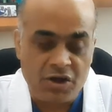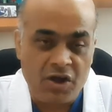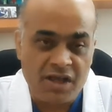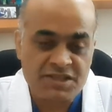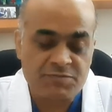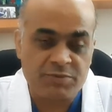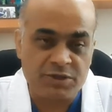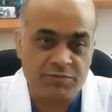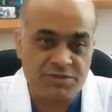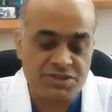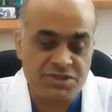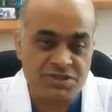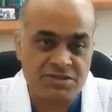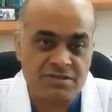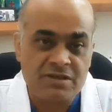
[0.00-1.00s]
hospital which
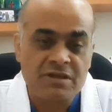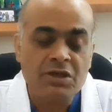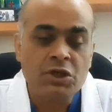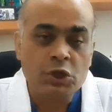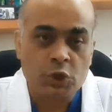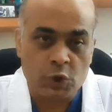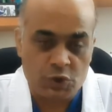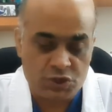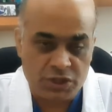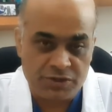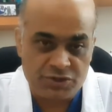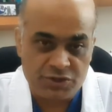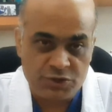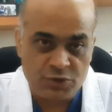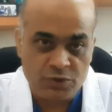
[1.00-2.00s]
is closer
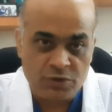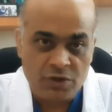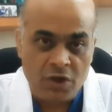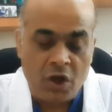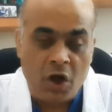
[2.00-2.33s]
to you,